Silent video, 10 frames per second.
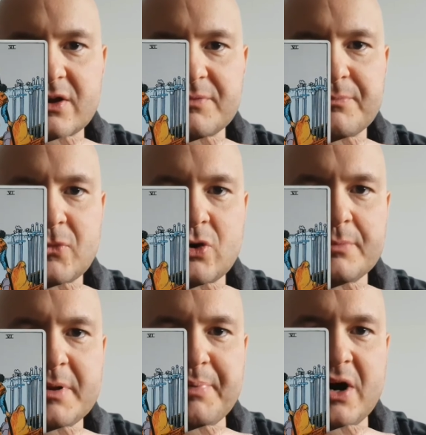it
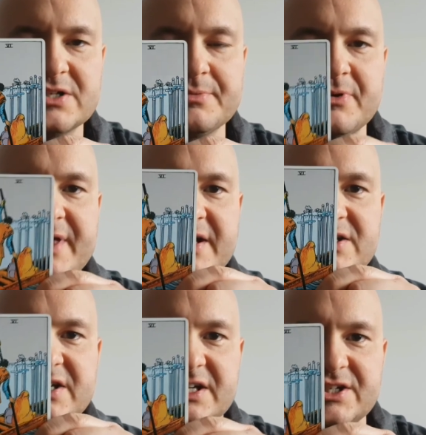could be possible
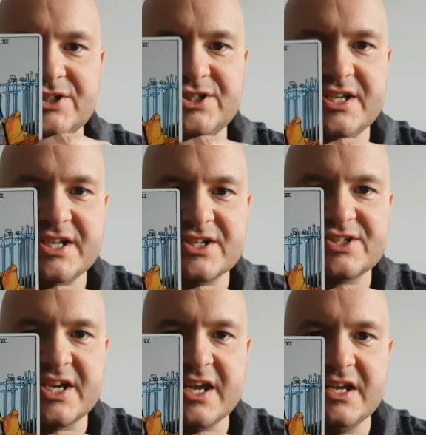that uh, she
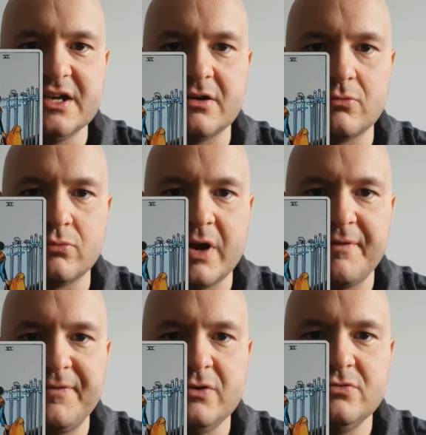is a, a
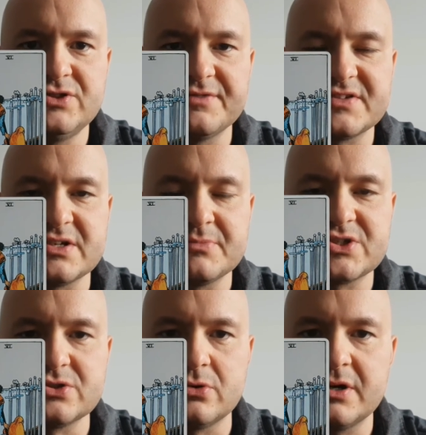refuge of some
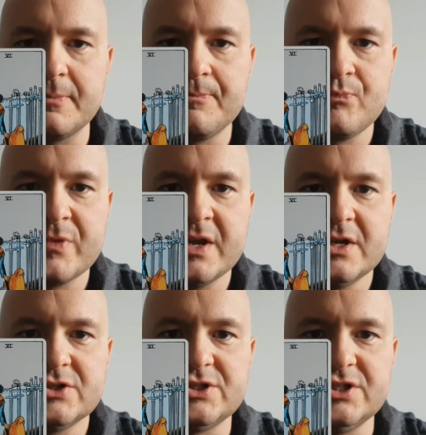sort.
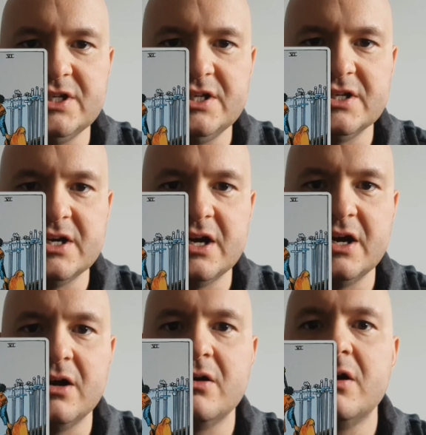She
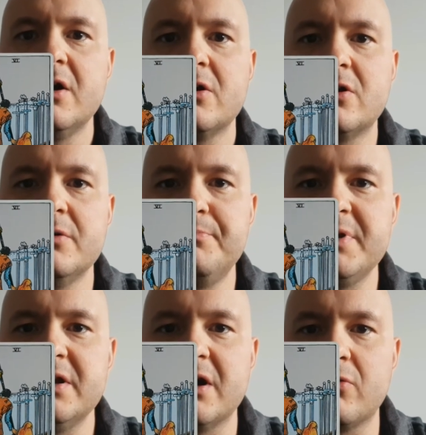uh, could
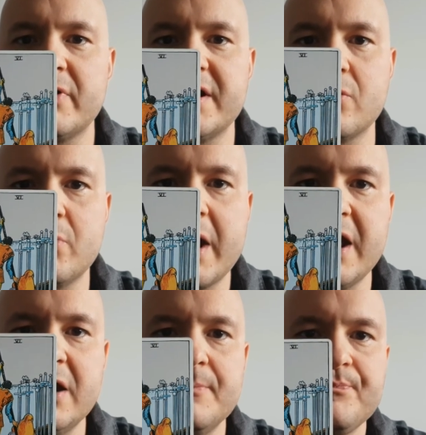be uh, running
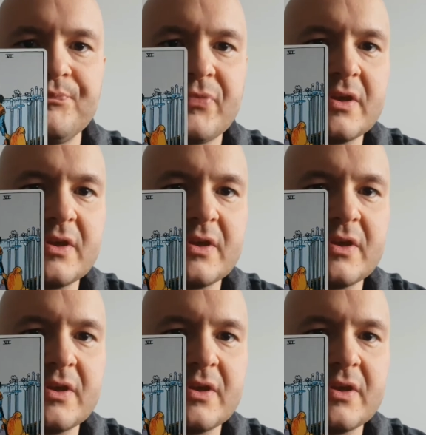away